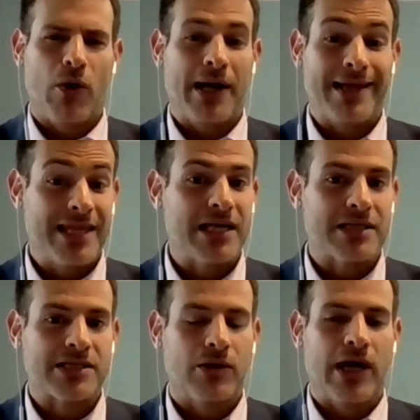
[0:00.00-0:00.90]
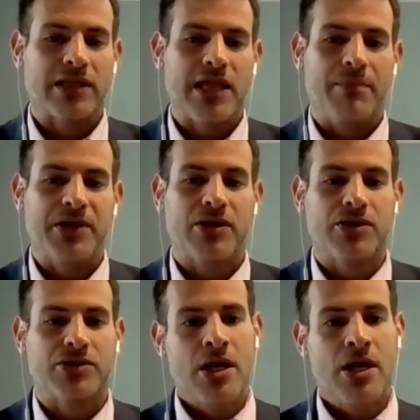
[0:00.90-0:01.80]
And I think it's still like that
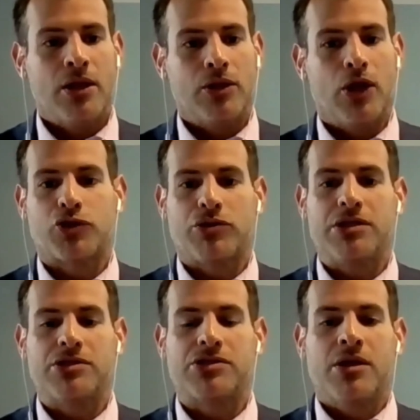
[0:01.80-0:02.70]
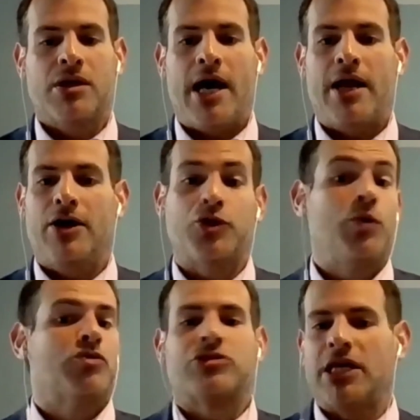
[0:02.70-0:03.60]
because luxuries had a
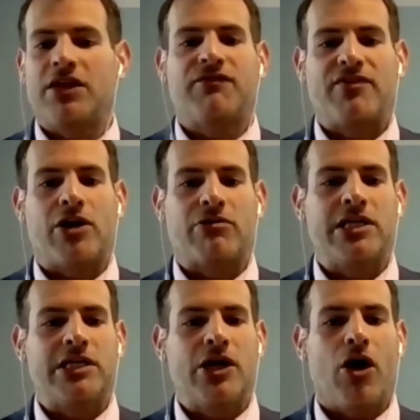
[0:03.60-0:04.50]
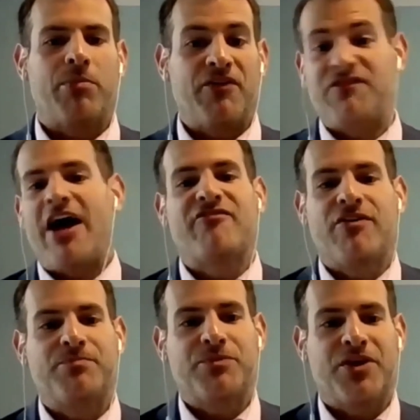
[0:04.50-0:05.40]
$295 ADR, but
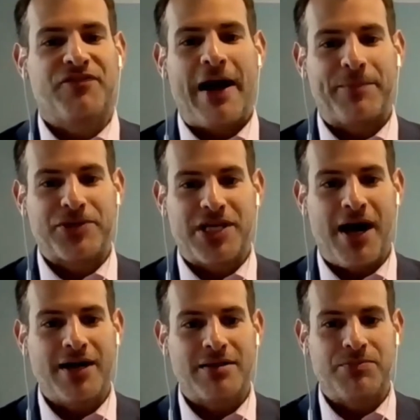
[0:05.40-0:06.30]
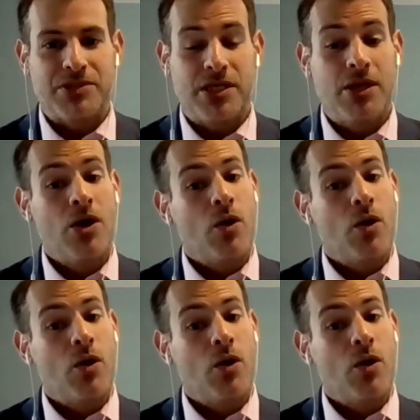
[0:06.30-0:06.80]
a 5% occupancy.